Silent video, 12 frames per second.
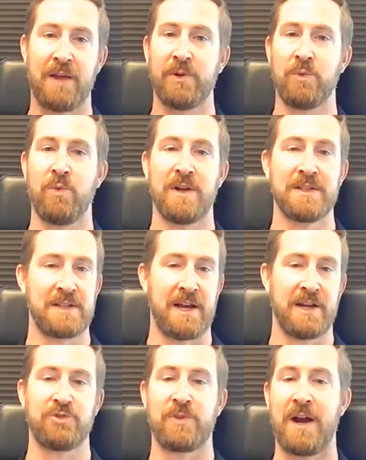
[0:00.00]
drive in one
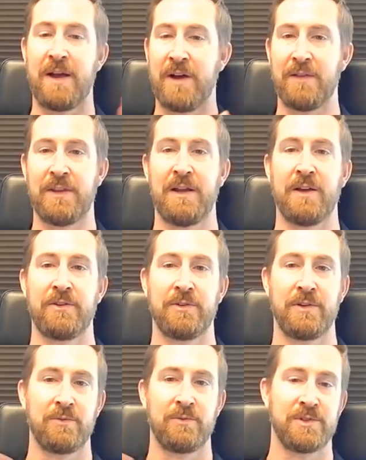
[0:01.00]
side, drive out the other.
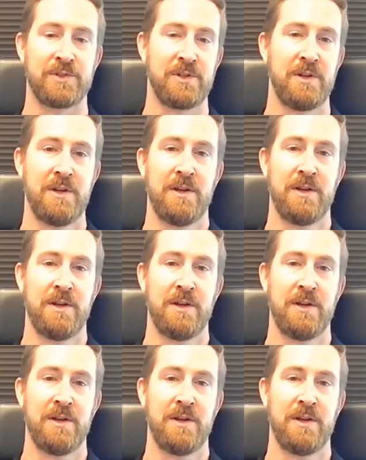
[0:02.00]
There was,